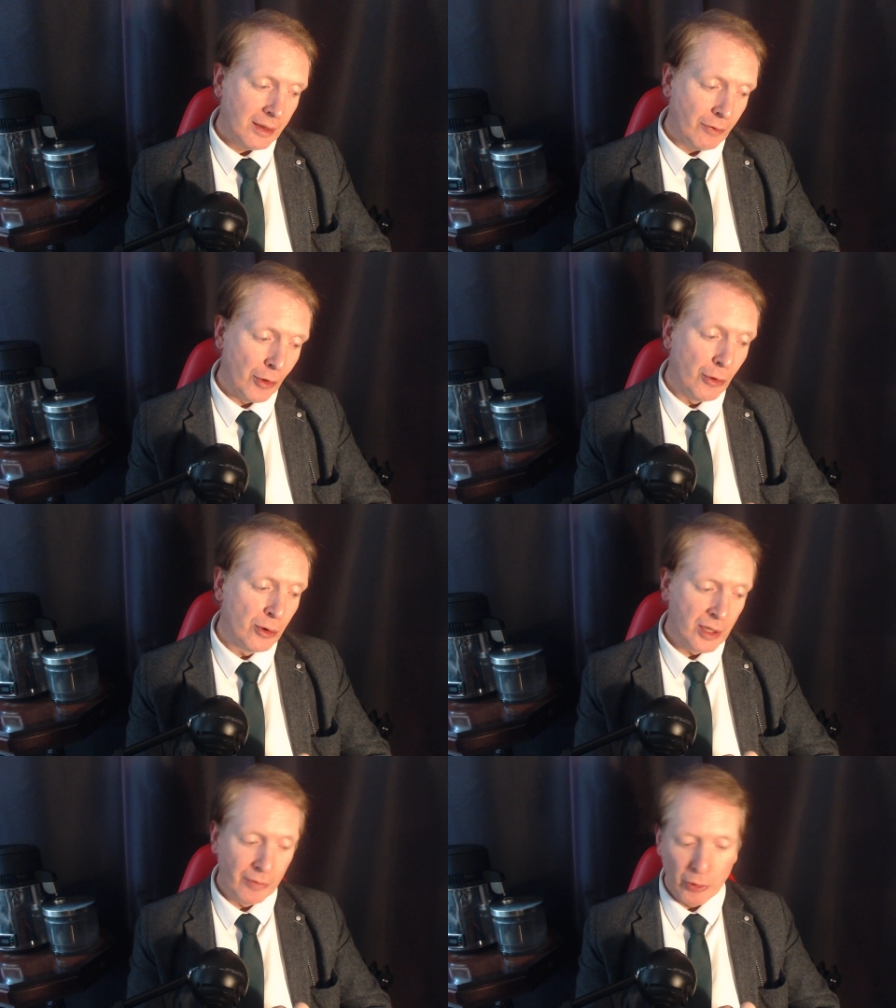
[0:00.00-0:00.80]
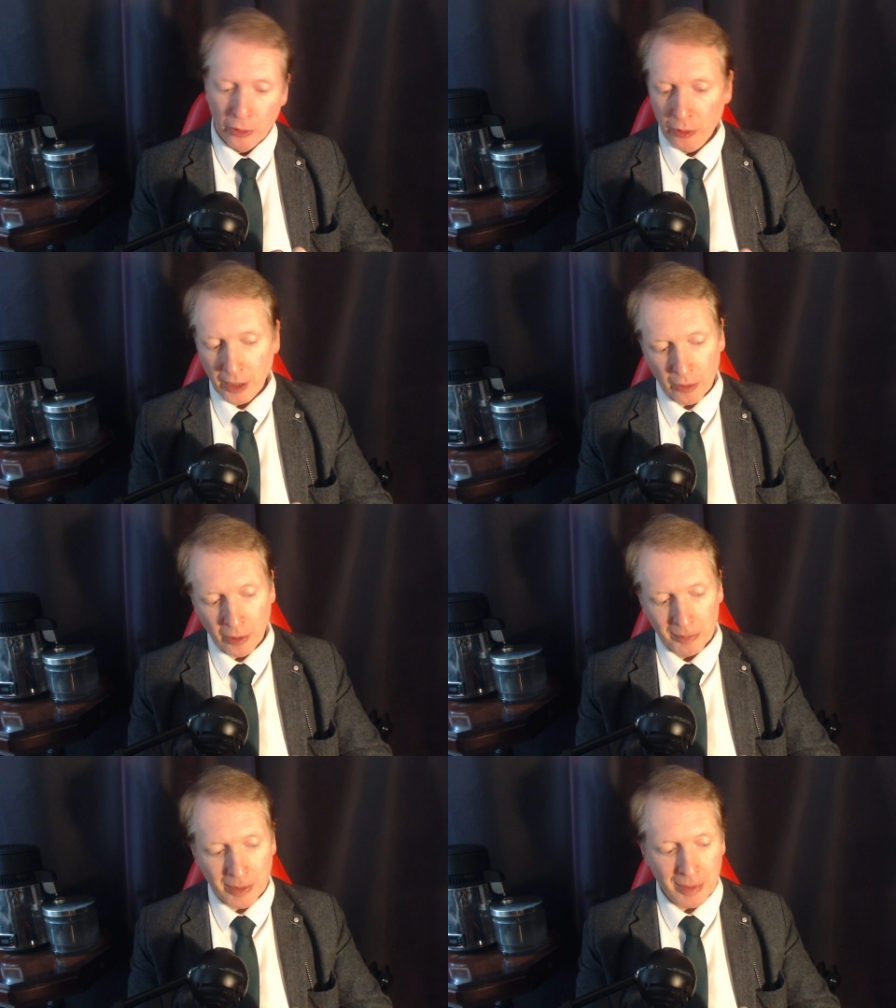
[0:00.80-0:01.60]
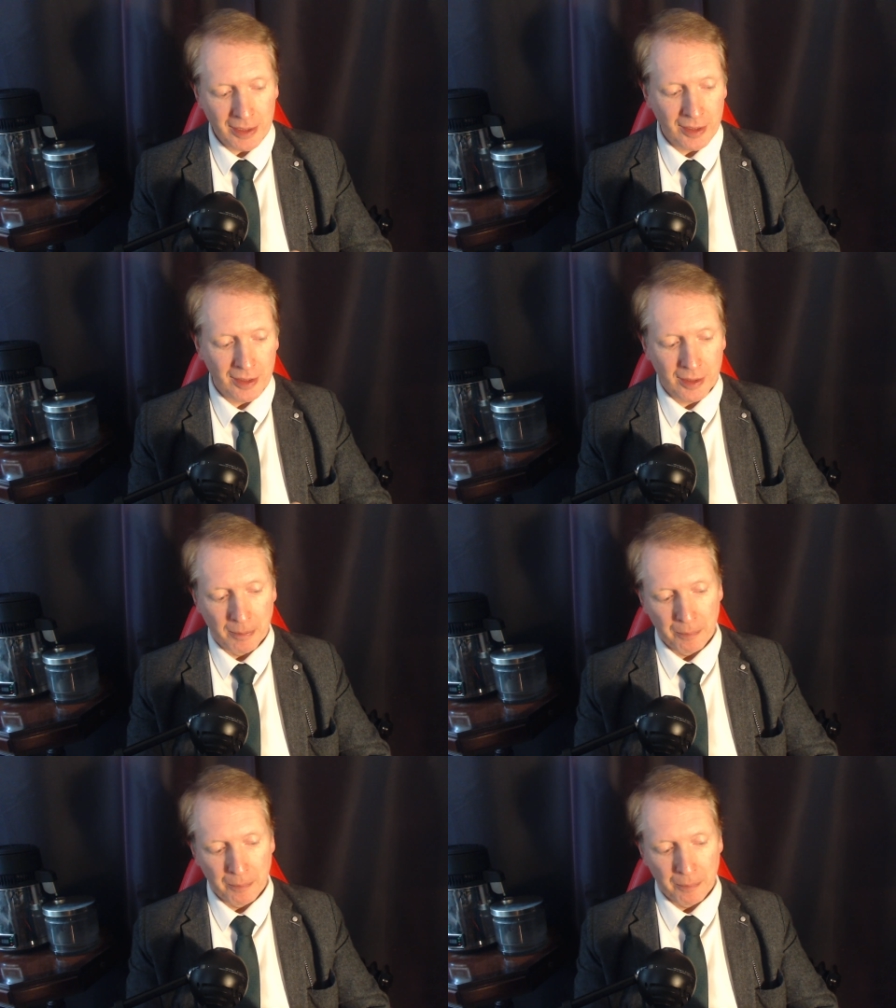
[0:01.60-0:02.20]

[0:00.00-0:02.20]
For those of you who are optimists,